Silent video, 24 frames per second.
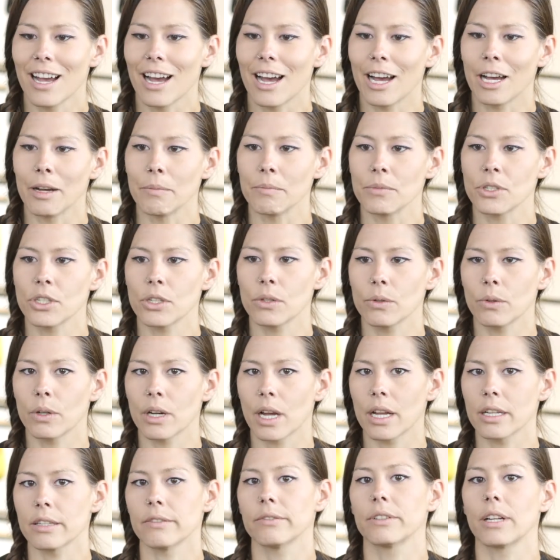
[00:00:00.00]
to
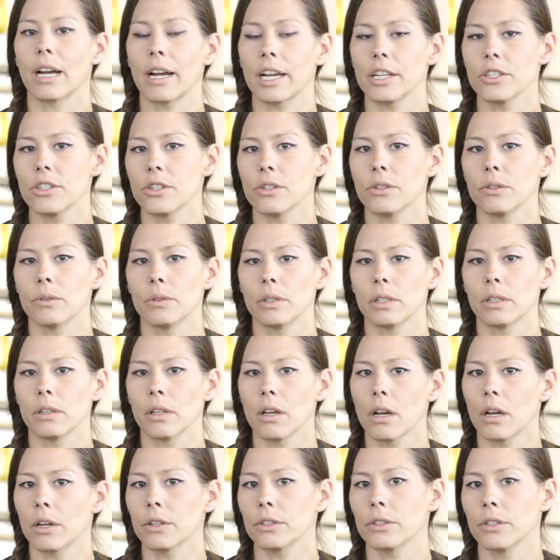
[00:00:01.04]
kind of guide you
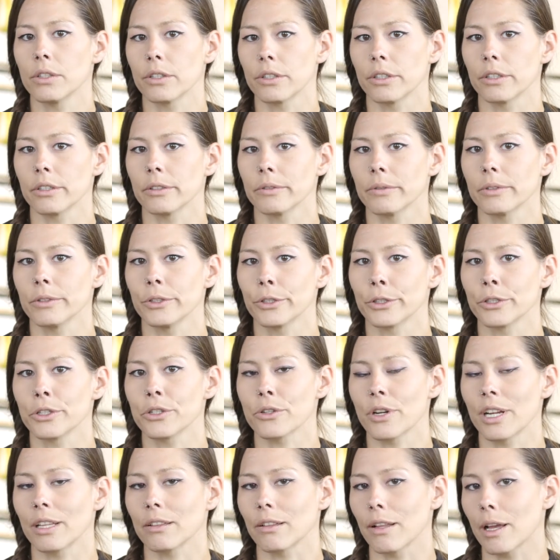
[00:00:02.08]
along your
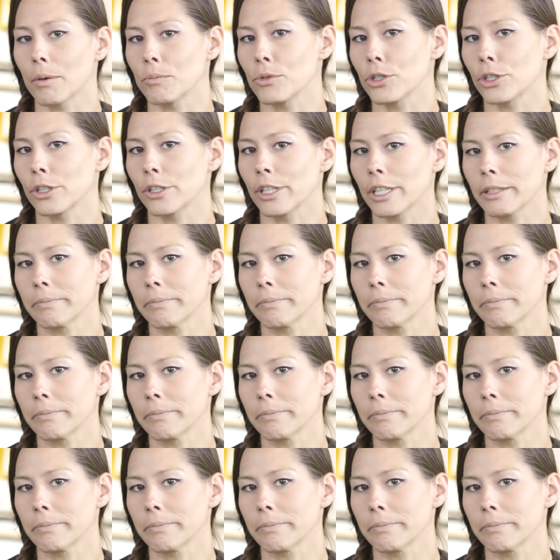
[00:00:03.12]
Strength Lab journey.